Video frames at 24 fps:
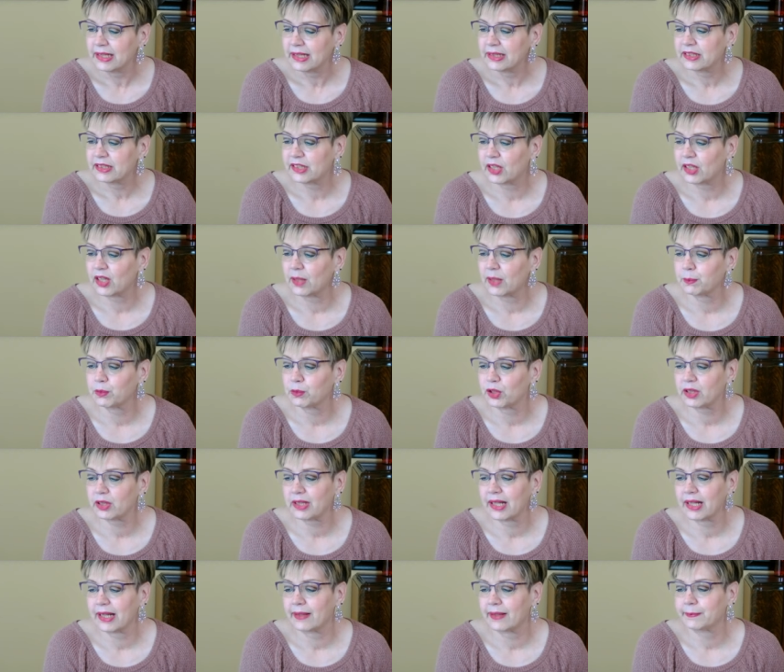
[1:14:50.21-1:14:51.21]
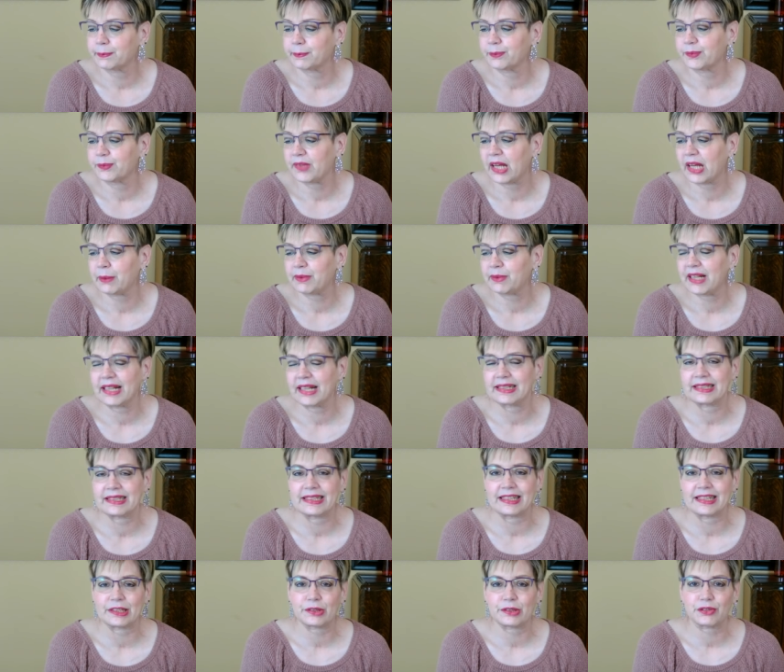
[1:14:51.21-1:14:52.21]
you know, I'm look I'm I'm kind
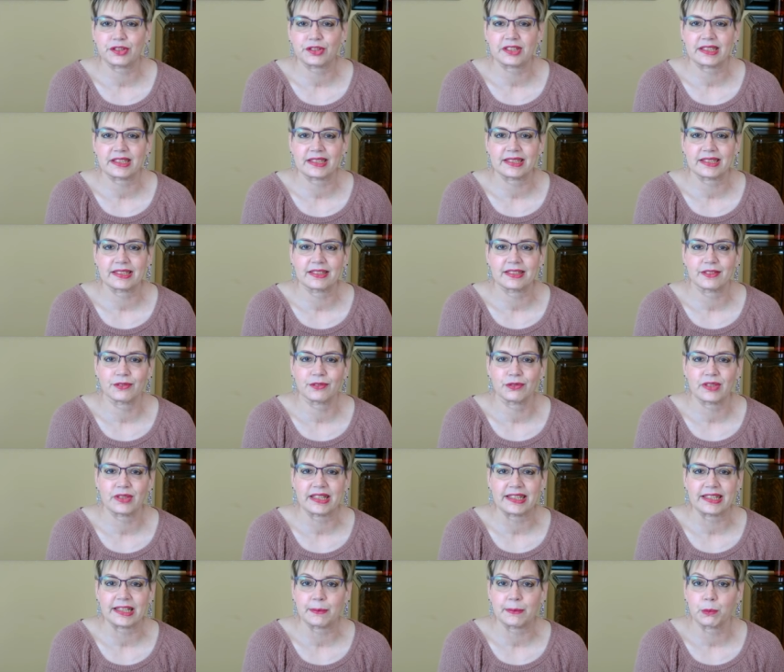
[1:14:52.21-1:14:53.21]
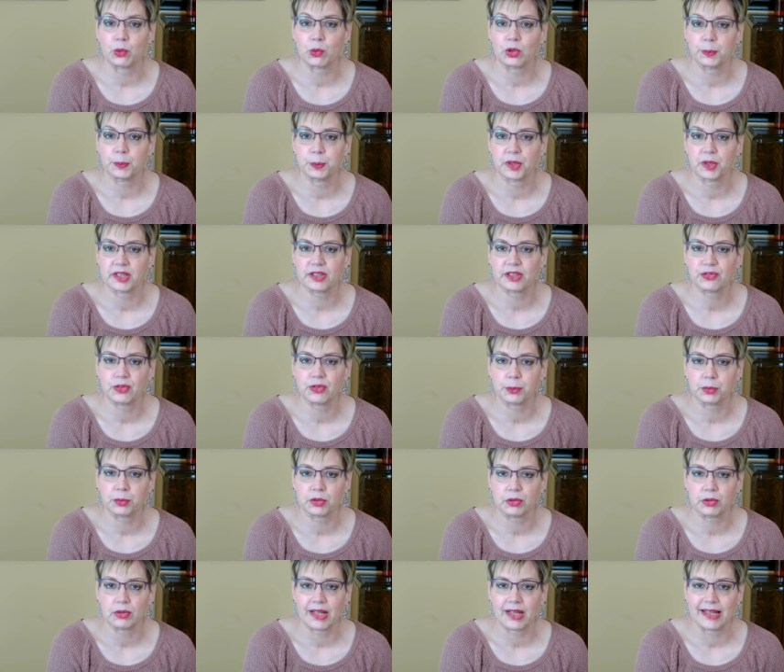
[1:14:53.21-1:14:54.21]
of interested in reading more books from
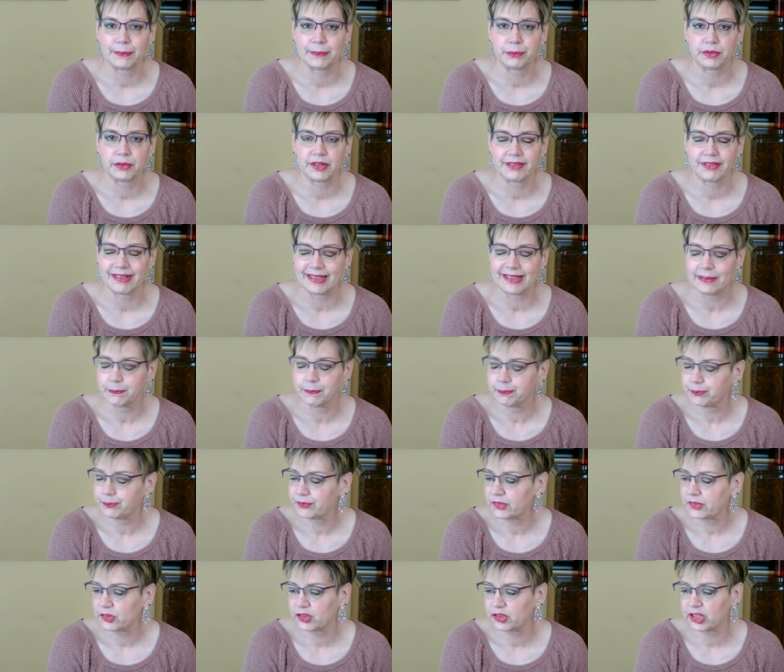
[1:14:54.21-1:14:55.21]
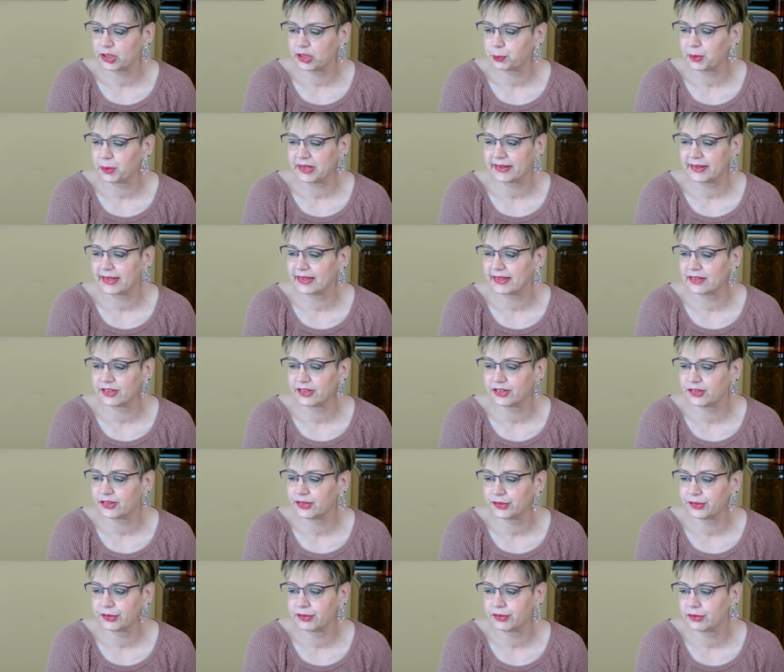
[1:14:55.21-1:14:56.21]
her library, just
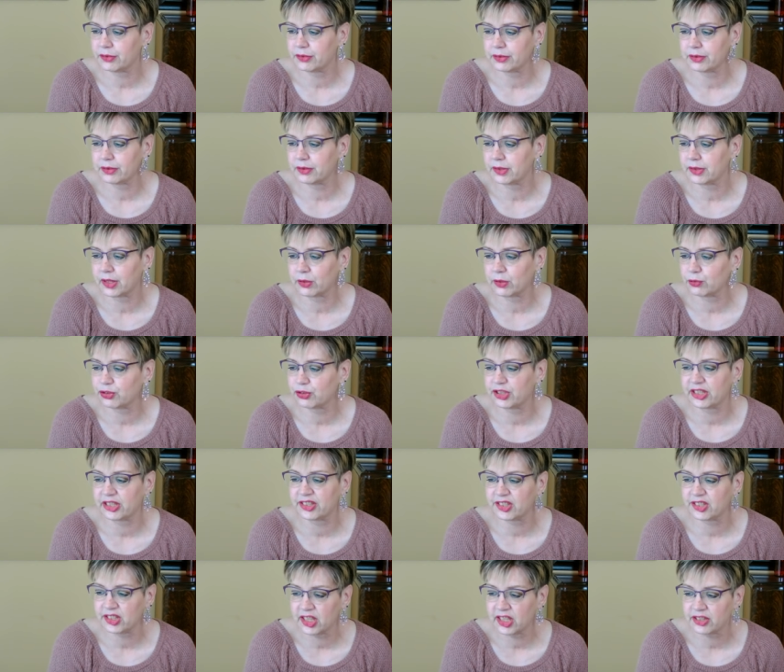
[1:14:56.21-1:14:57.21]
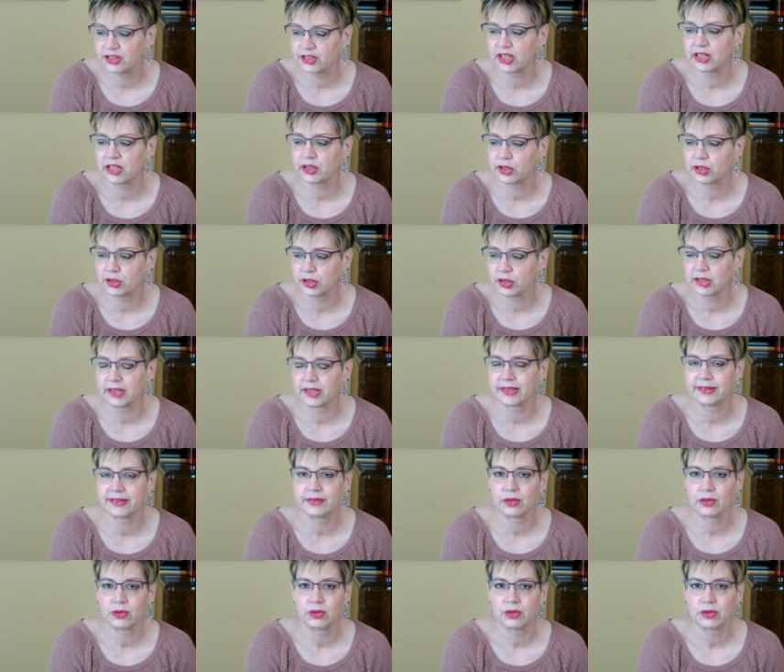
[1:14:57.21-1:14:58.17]
because you know, she's such a good